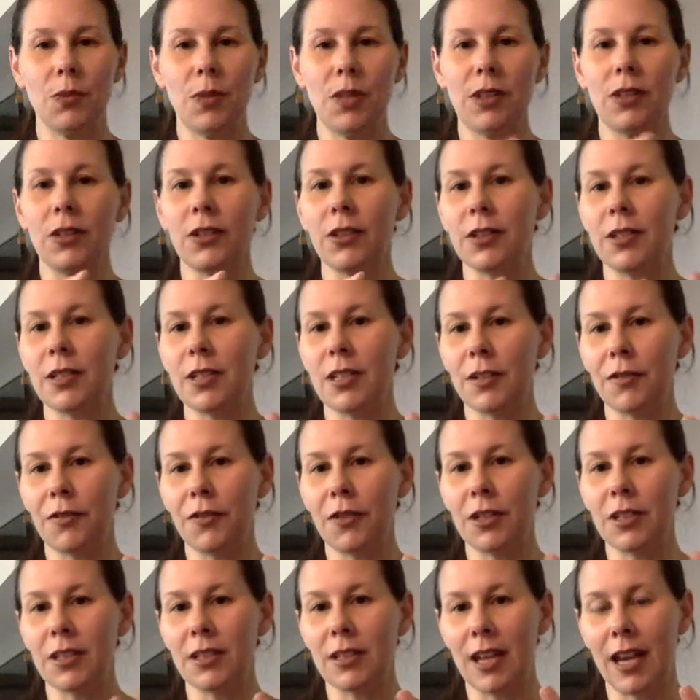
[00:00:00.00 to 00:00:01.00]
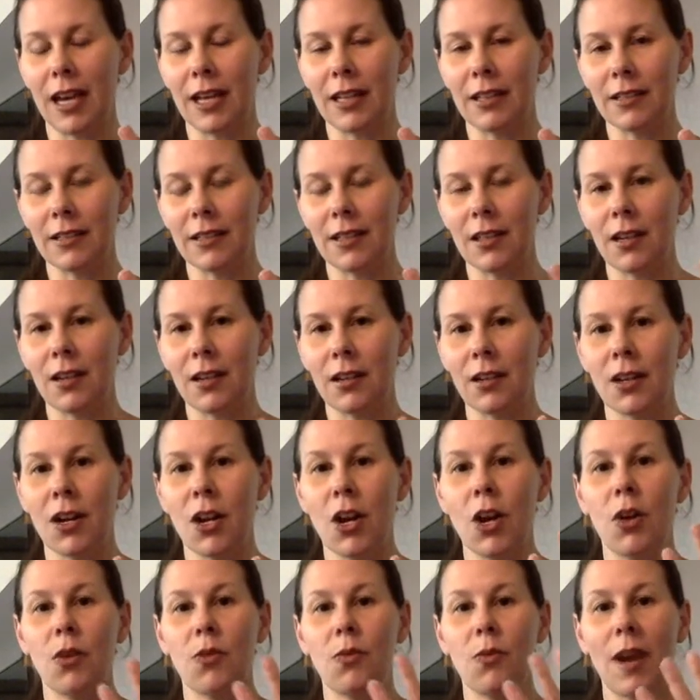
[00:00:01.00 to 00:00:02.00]
we learn different signs that are
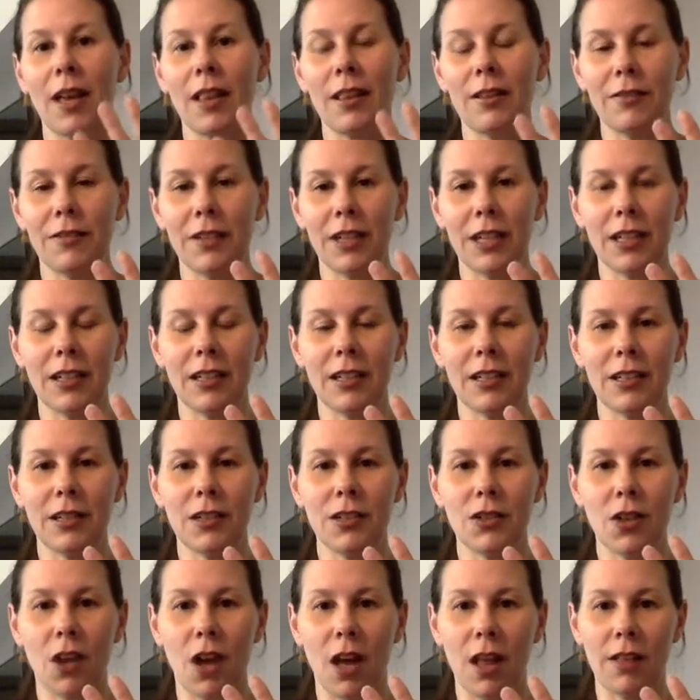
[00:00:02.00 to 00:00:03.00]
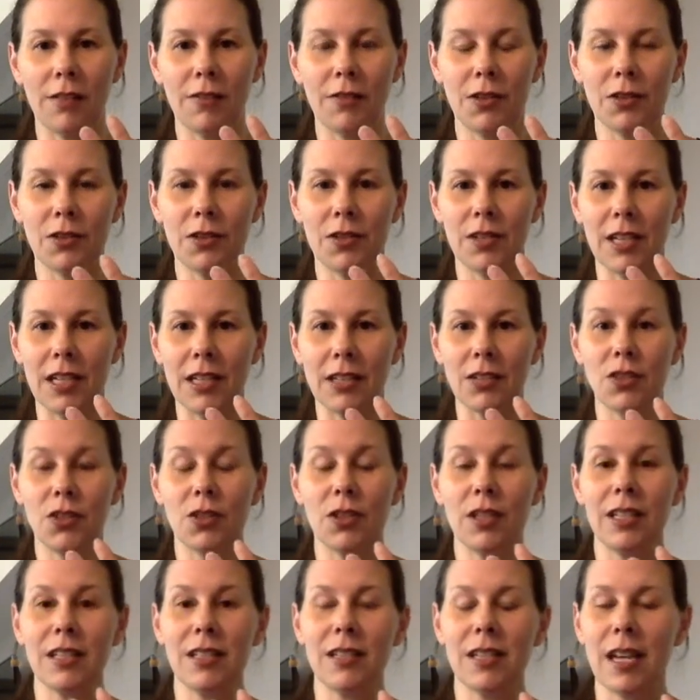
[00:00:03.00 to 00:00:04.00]
relevant to all of those things. So
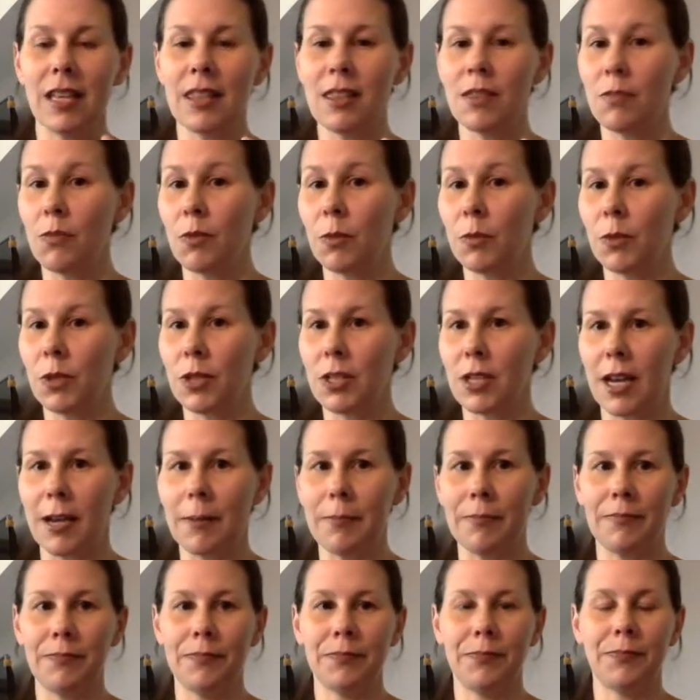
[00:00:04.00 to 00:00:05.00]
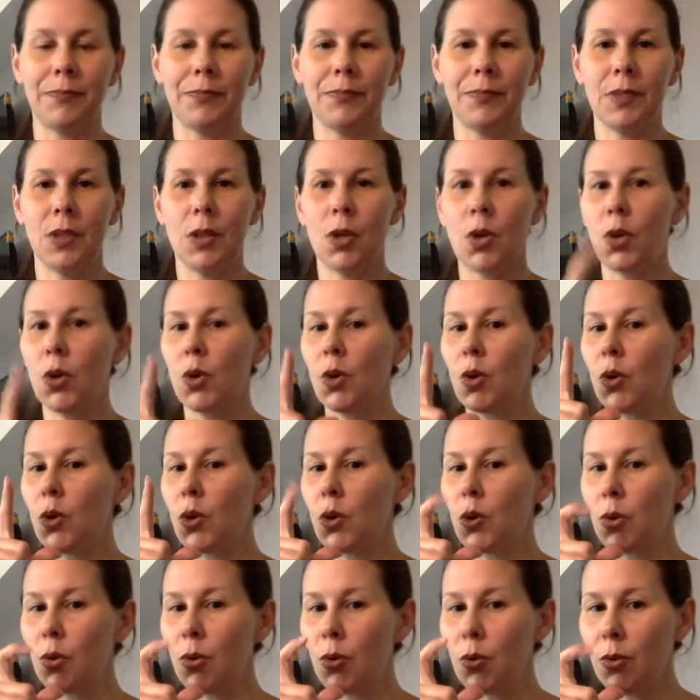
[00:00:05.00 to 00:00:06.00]
let's sign them one more time.
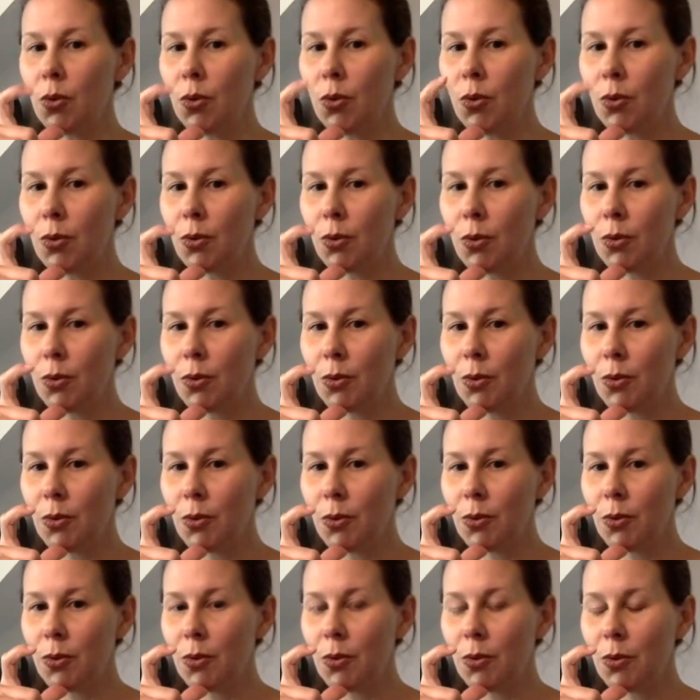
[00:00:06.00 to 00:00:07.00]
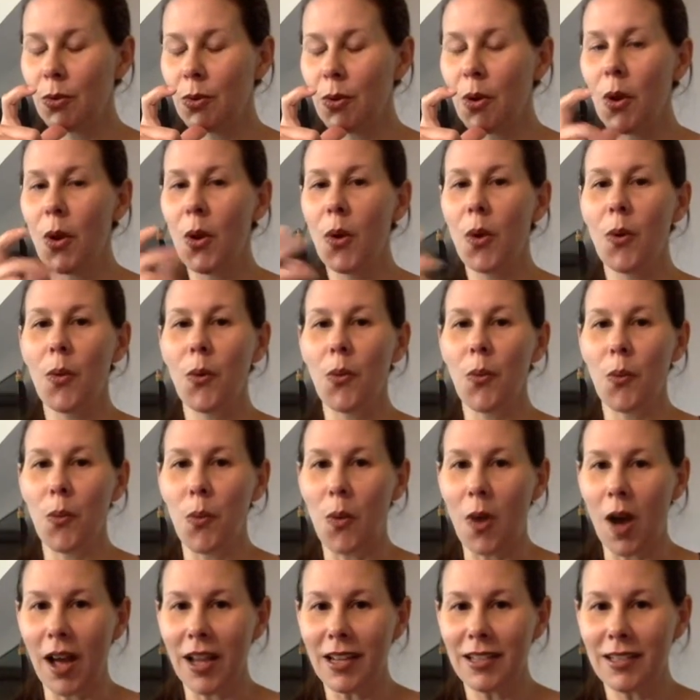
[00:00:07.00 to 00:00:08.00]
Who,
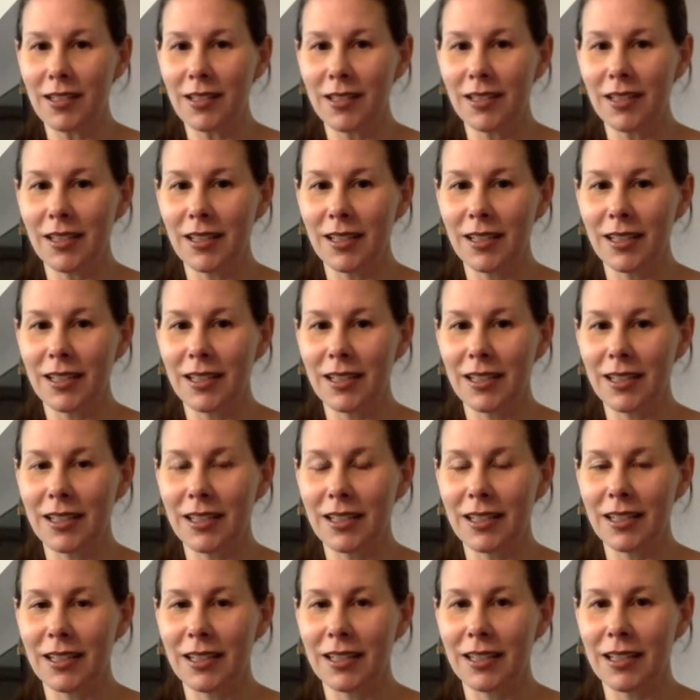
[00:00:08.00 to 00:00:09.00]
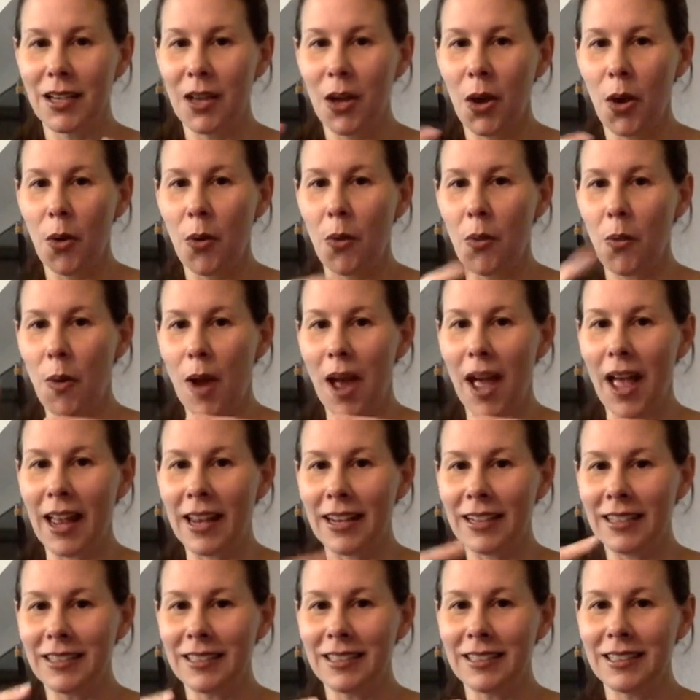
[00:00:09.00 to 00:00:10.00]
what,
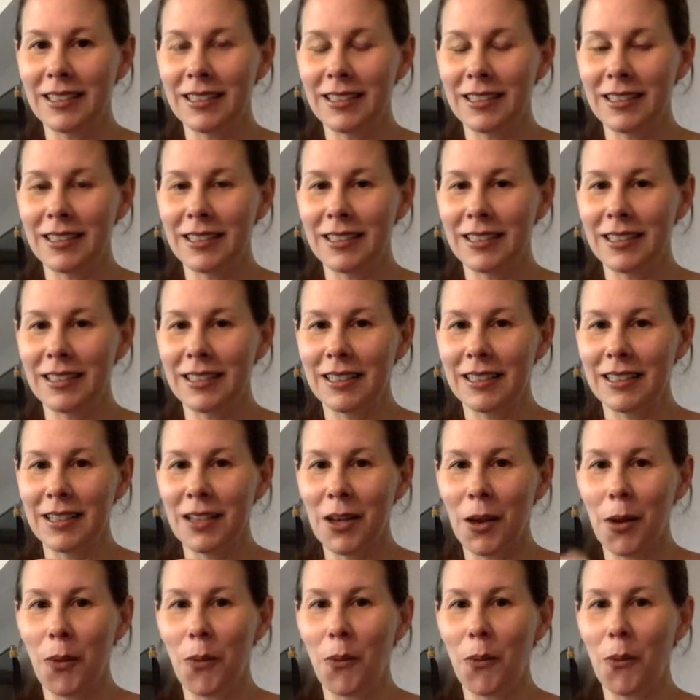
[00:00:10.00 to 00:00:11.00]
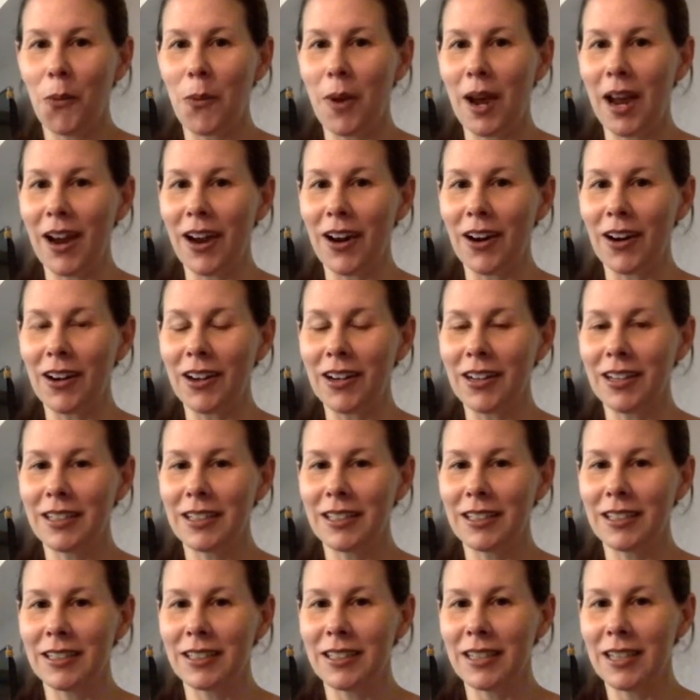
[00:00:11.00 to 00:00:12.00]
when, where,
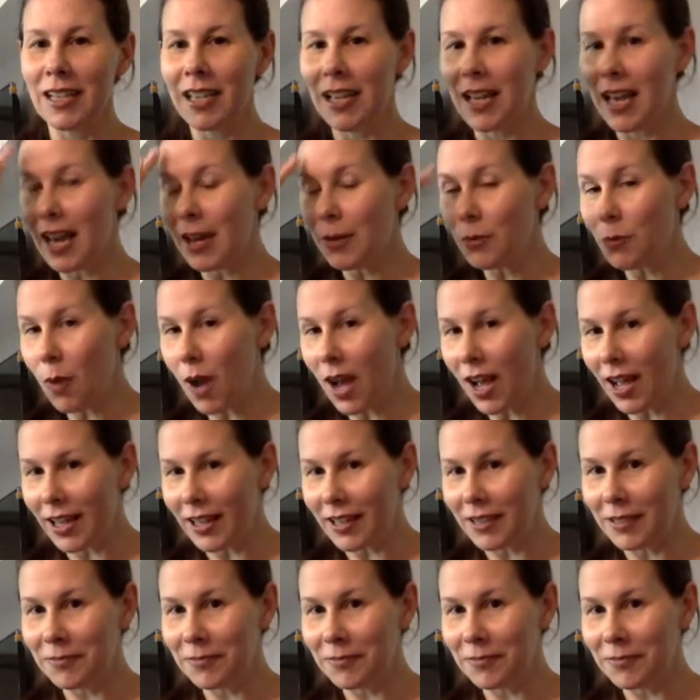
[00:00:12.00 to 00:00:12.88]
and why.